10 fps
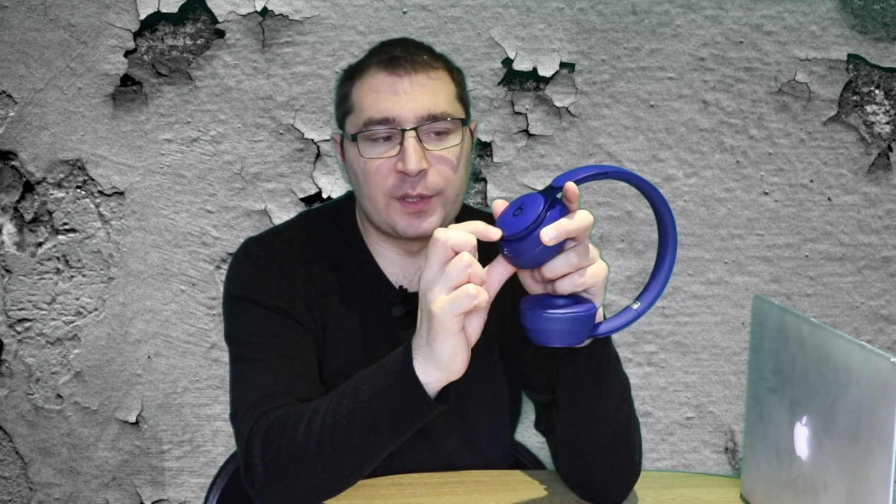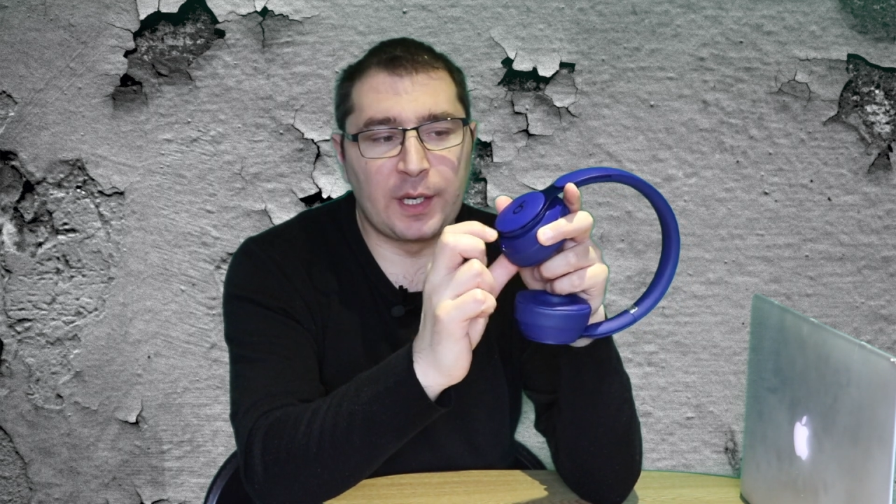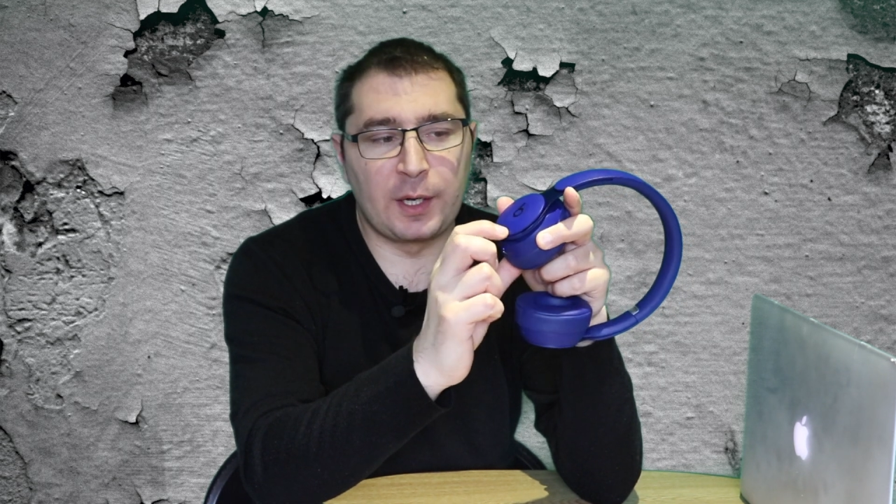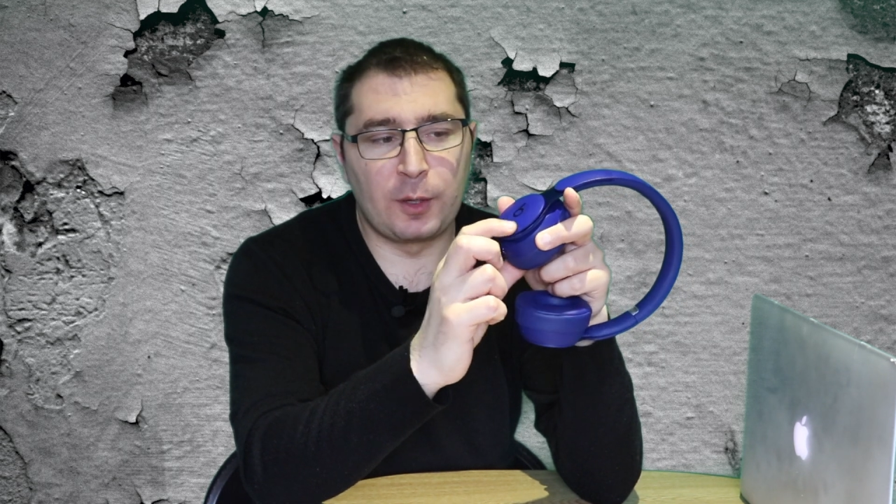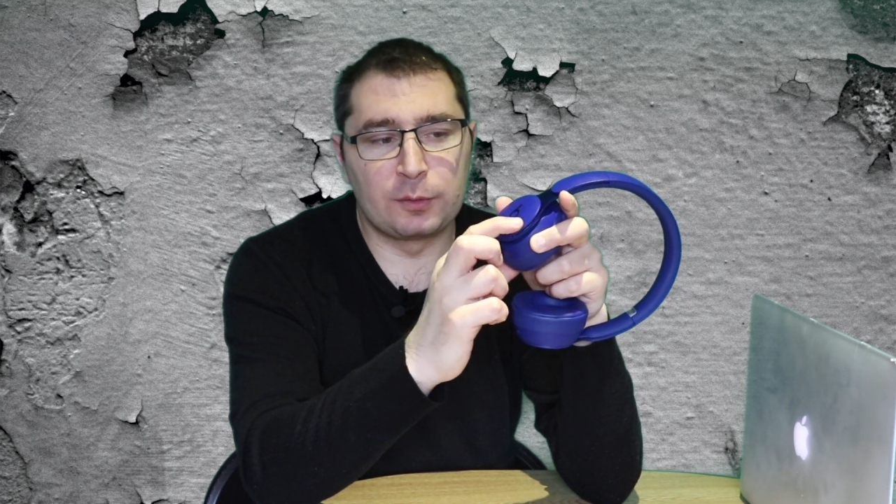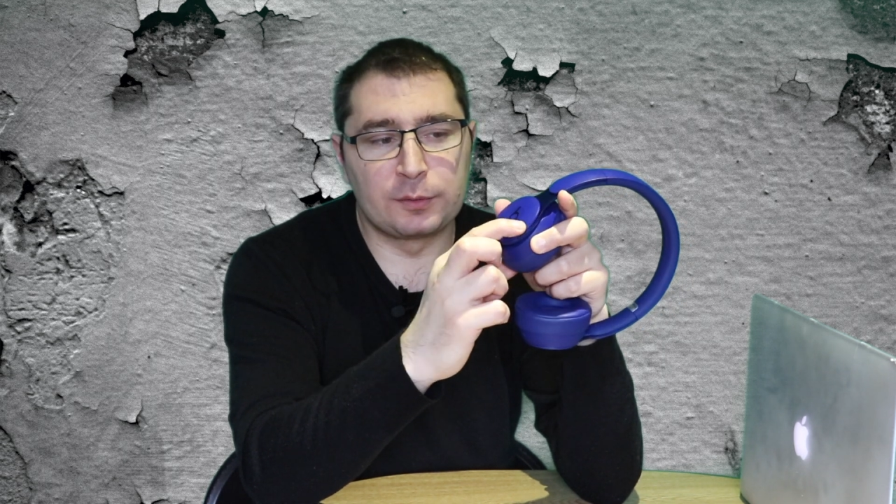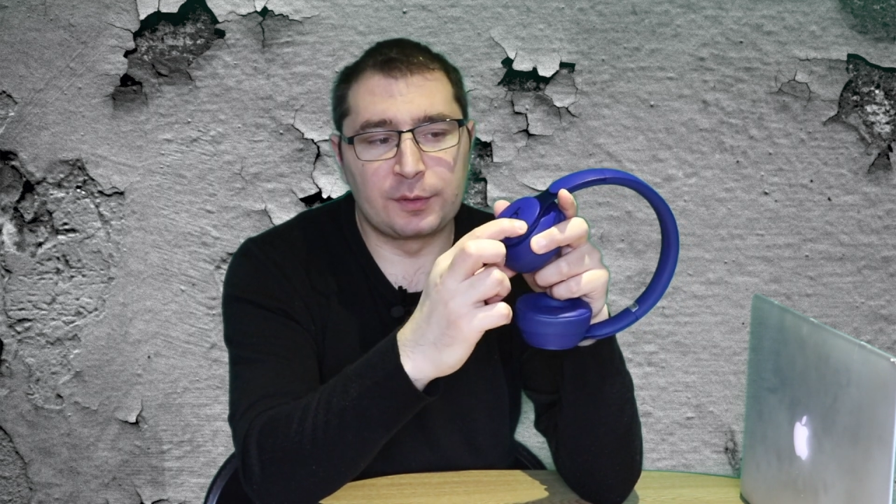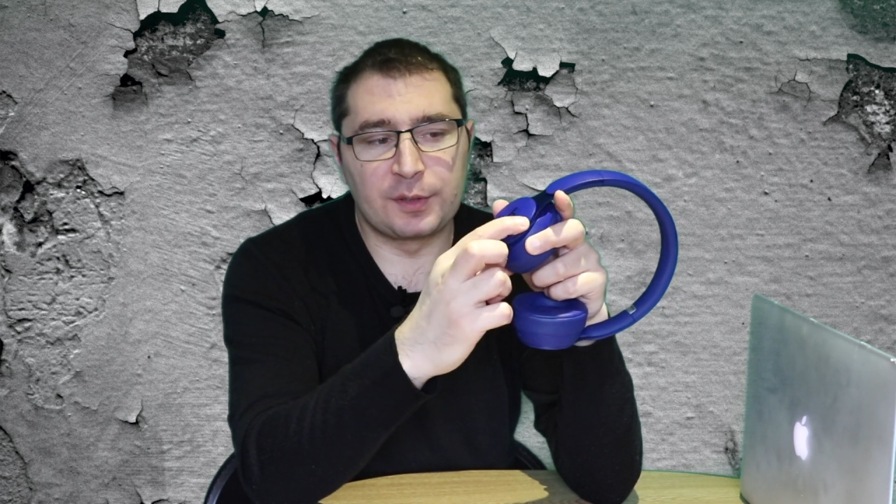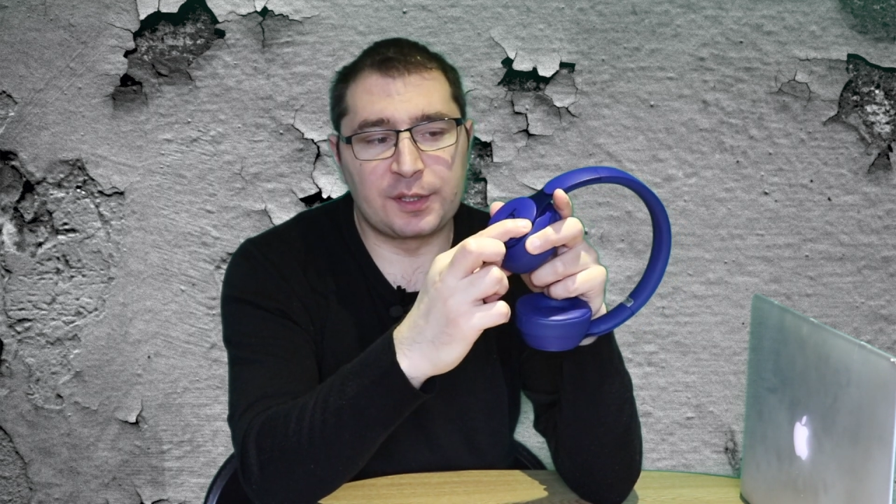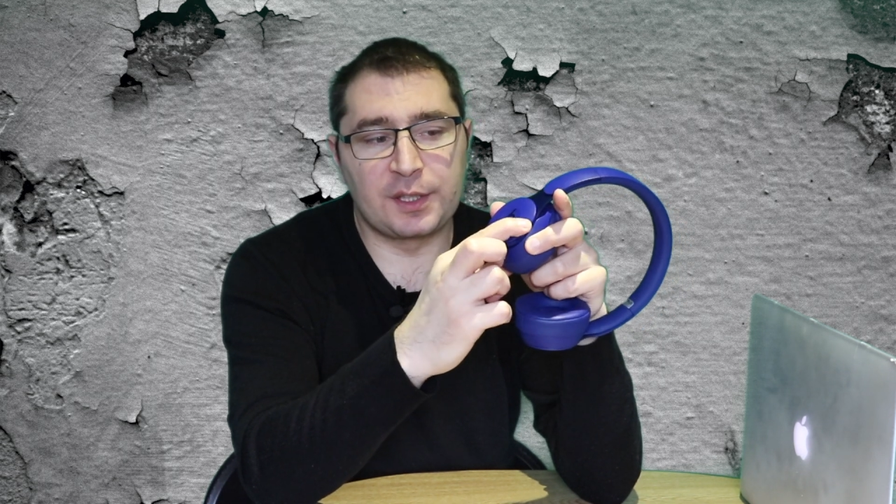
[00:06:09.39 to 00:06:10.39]
down,
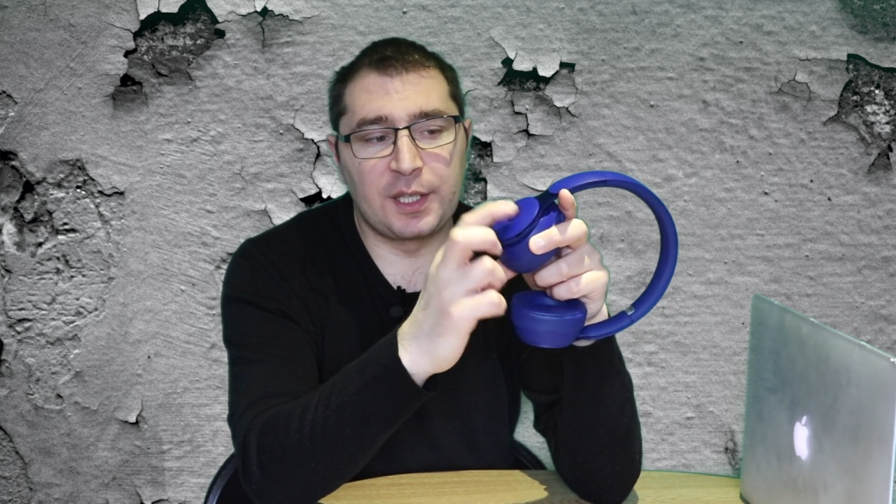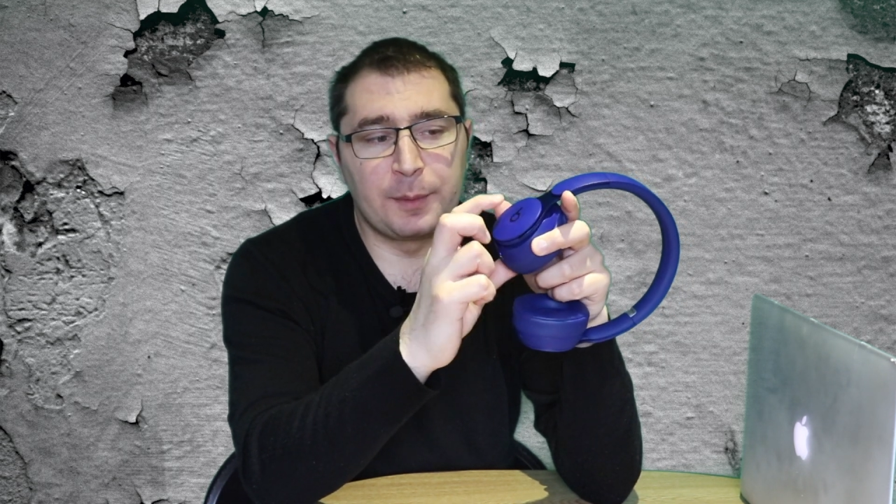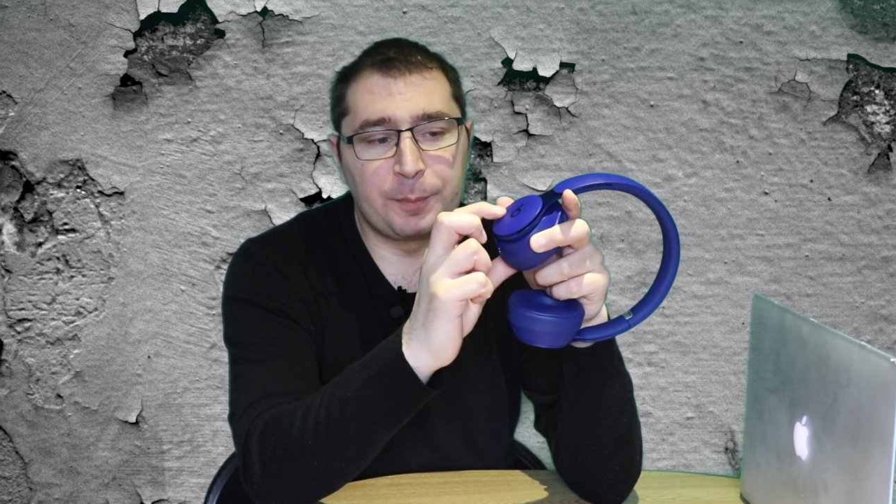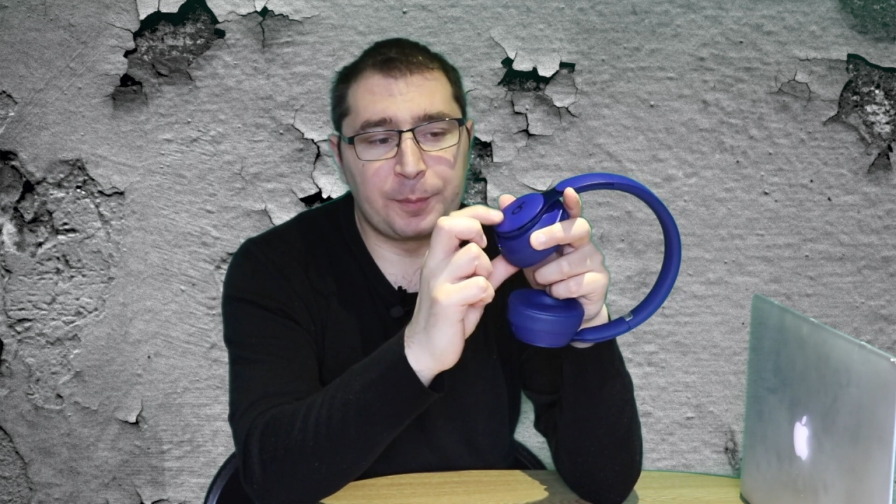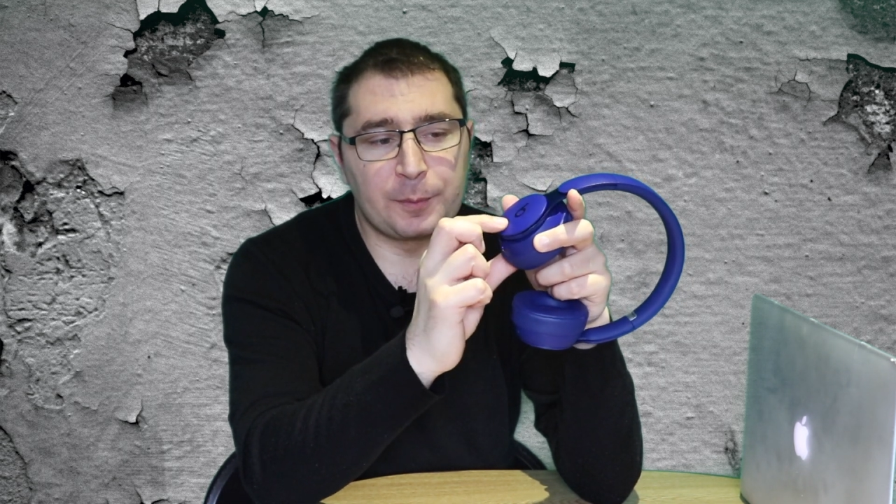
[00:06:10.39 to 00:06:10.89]
skip.